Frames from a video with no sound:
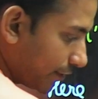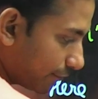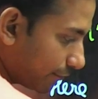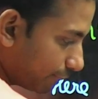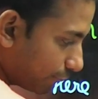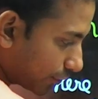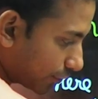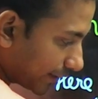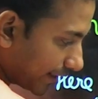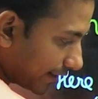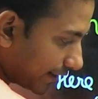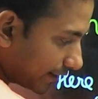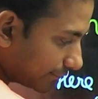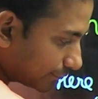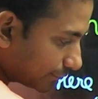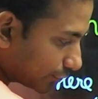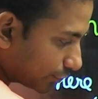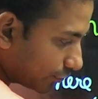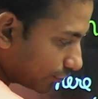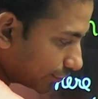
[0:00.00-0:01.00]
What I
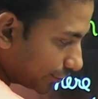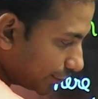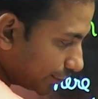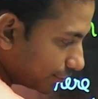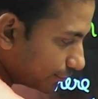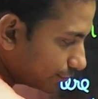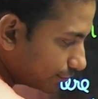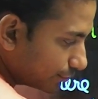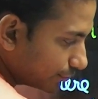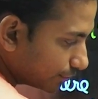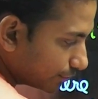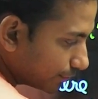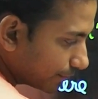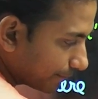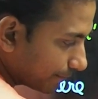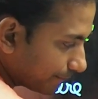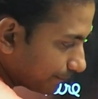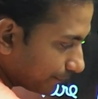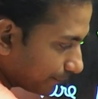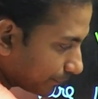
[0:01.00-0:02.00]
have taught you,
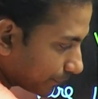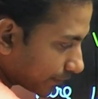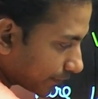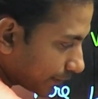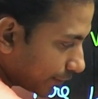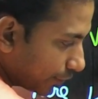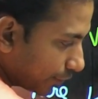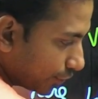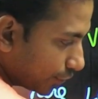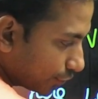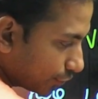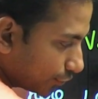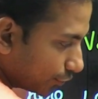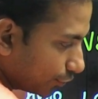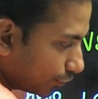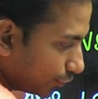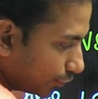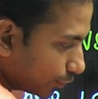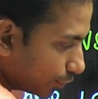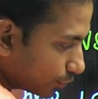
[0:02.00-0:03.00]

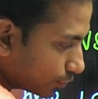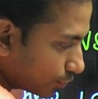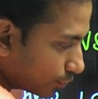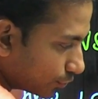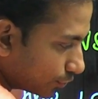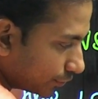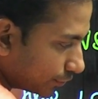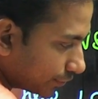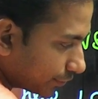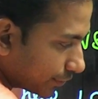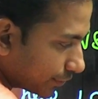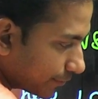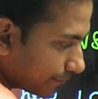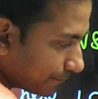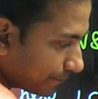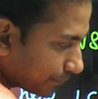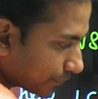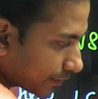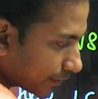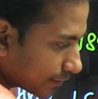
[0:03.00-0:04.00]
don't
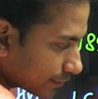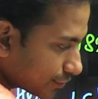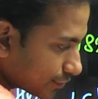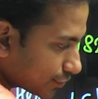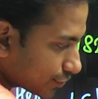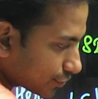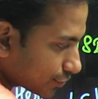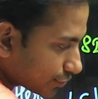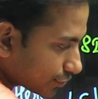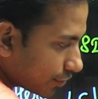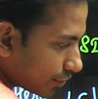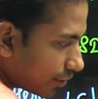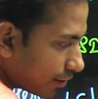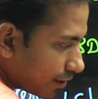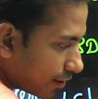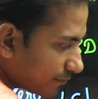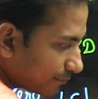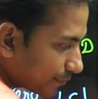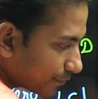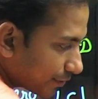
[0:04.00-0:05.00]

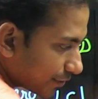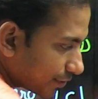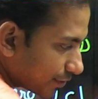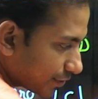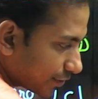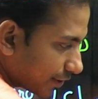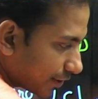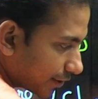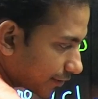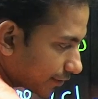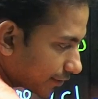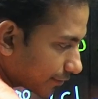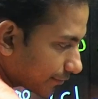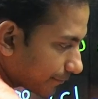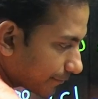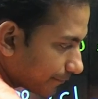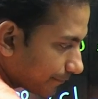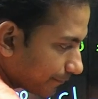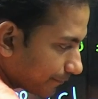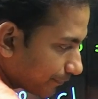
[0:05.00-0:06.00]
stop here.
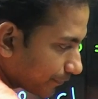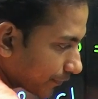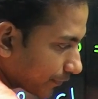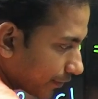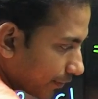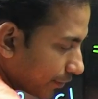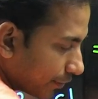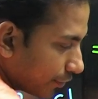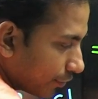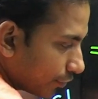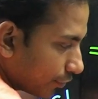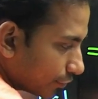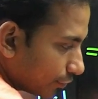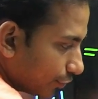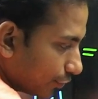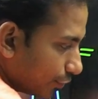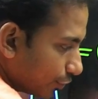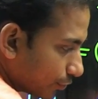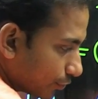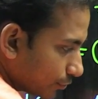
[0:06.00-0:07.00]

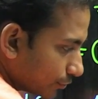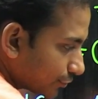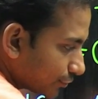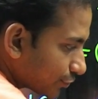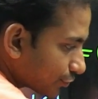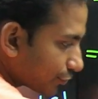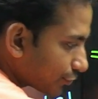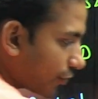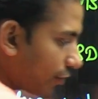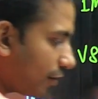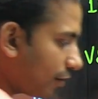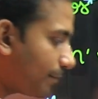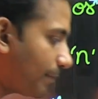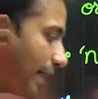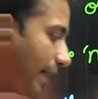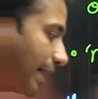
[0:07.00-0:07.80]
Don't stop